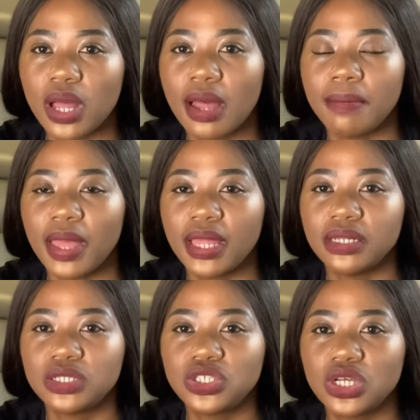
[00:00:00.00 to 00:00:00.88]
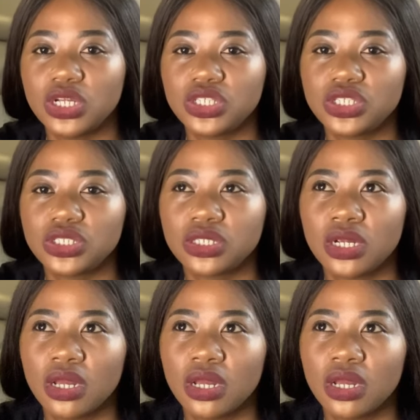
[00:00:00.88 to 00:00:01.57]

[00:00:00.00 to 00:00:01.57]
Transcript: and search